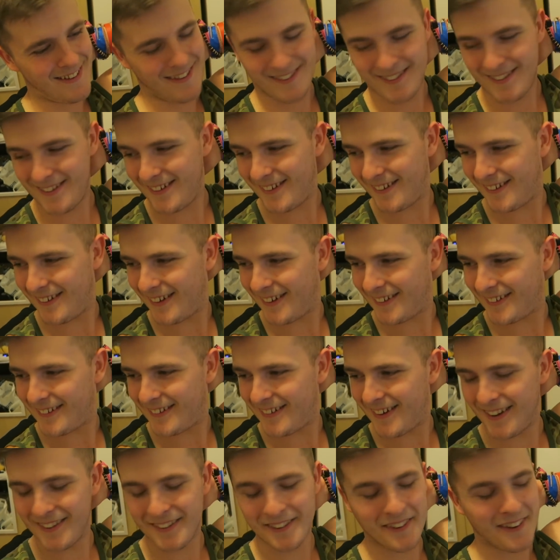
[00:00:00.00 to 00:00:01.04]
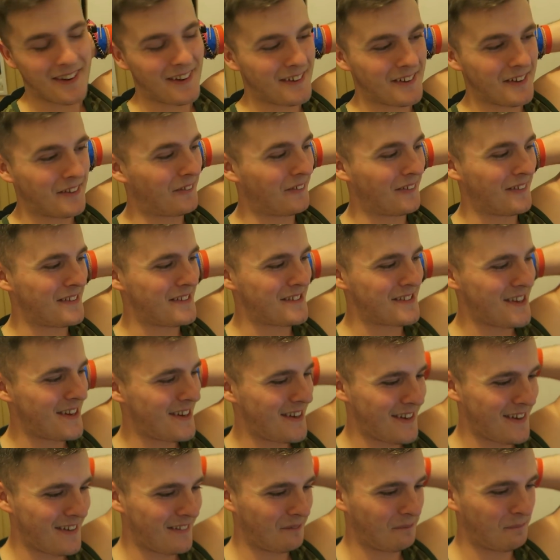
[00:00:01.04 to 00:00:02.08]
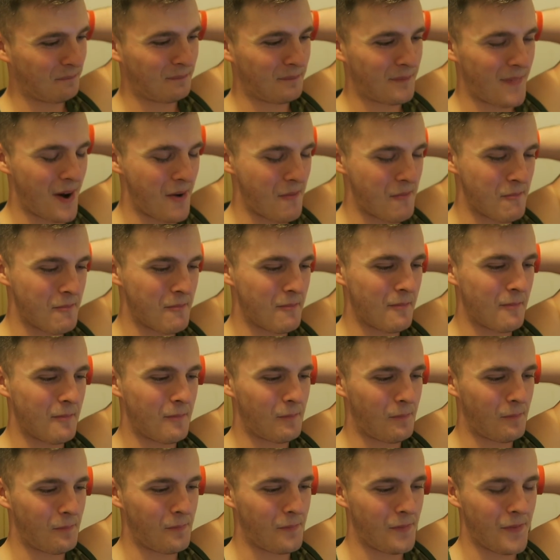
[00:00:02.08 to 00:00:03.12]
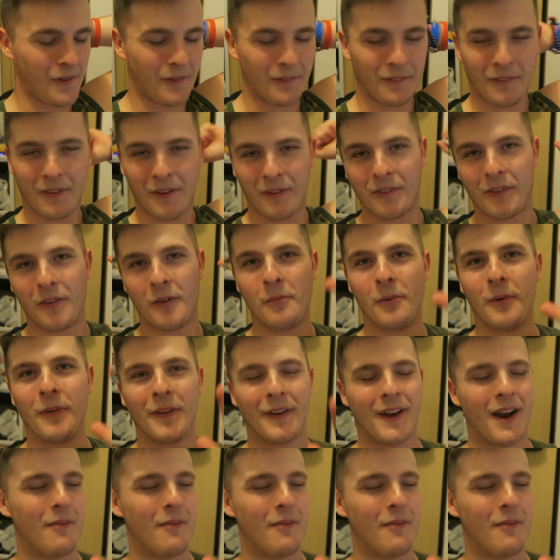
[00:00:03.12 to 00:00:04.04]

I don't know what to say. I'm gonna put the